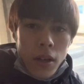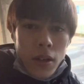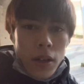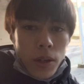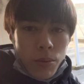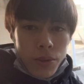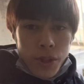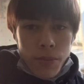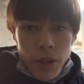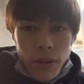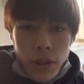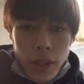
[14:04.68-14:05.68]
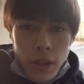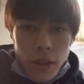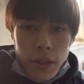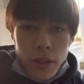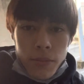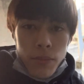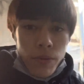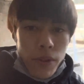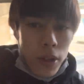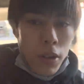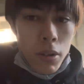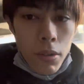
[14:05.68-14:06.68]
All right, we should be okay now. Did move the
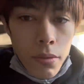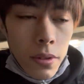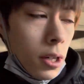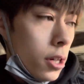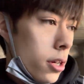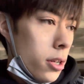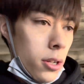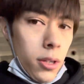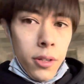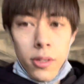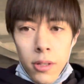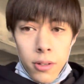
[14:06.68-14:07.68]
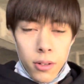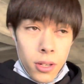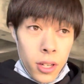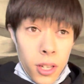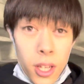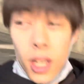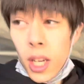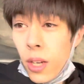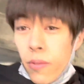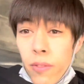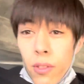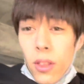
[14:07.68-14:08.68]
car over, so
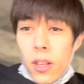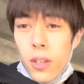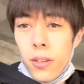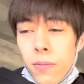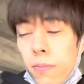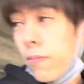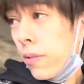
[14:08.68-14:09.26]
we have a lot of